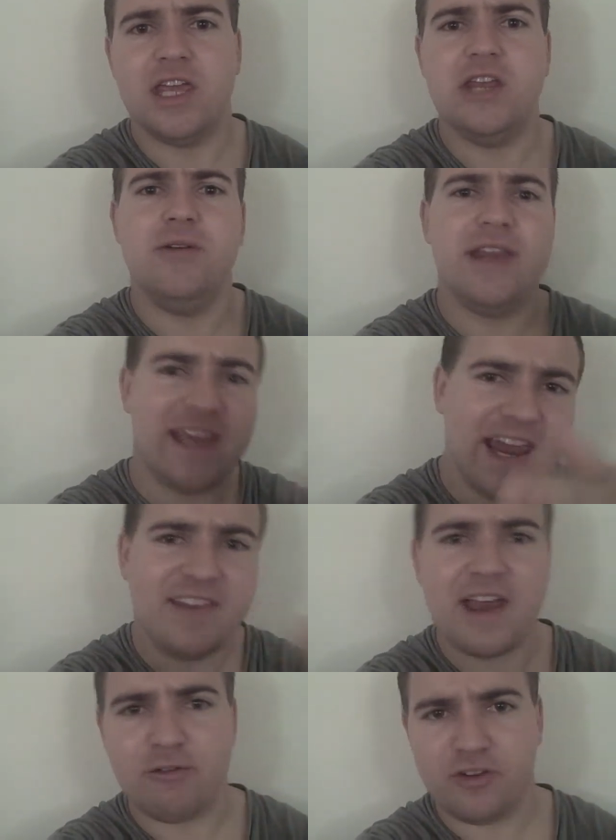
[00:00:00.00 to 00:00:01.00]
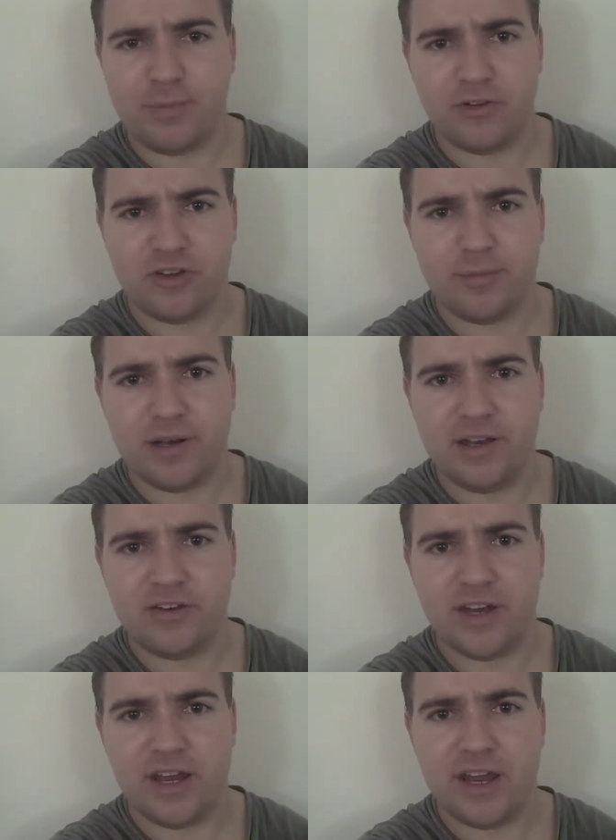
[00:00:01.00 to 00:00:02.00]
you negate that
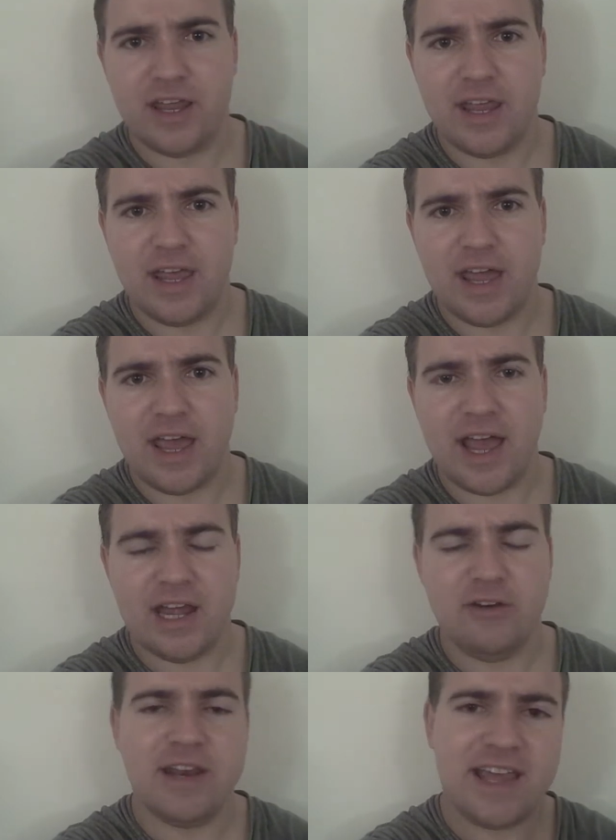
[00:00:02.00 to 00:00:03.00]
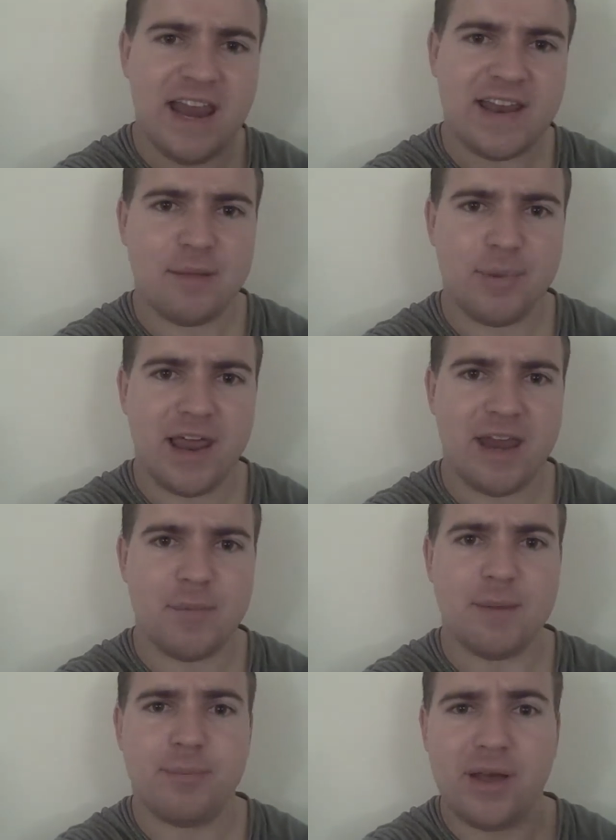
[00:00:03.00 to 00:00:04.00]
responsibility and you negate that
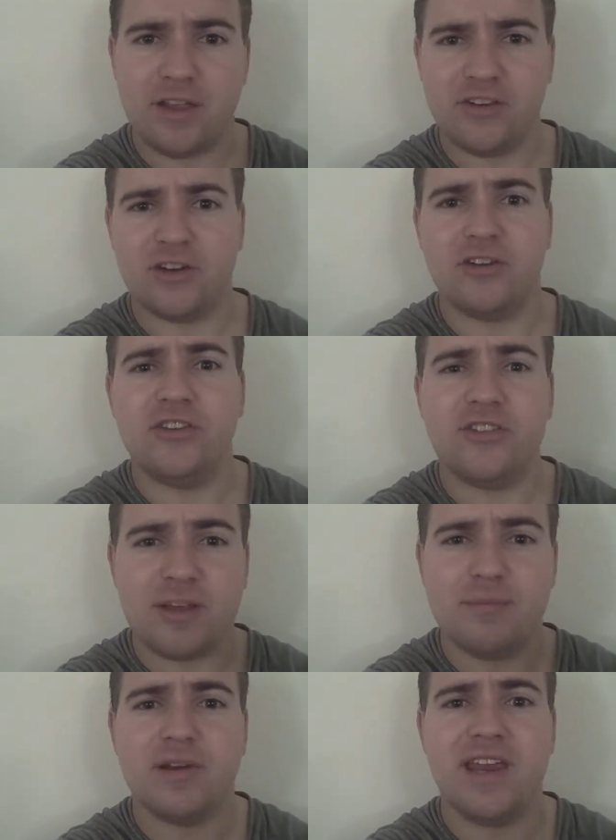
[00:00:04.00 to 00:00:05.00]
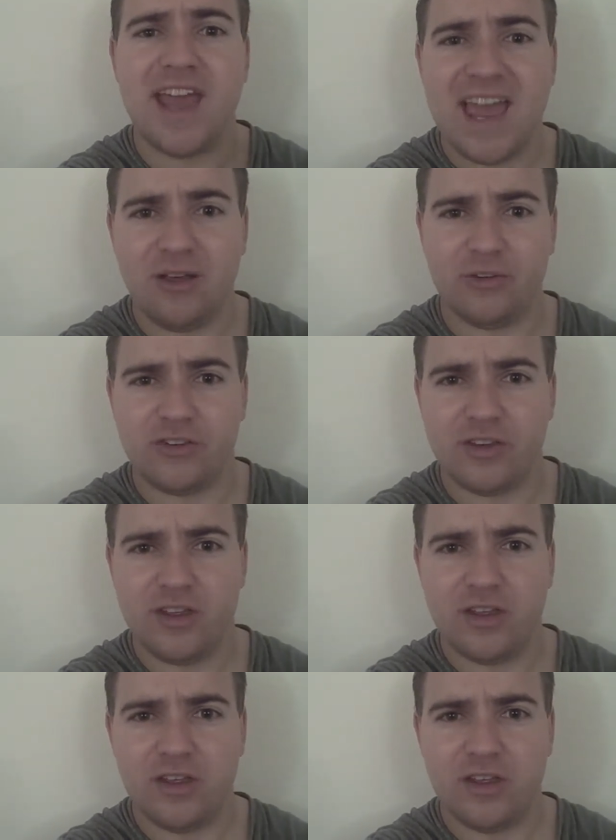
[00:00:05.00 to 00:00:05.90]
blame and pass it on to somebody else.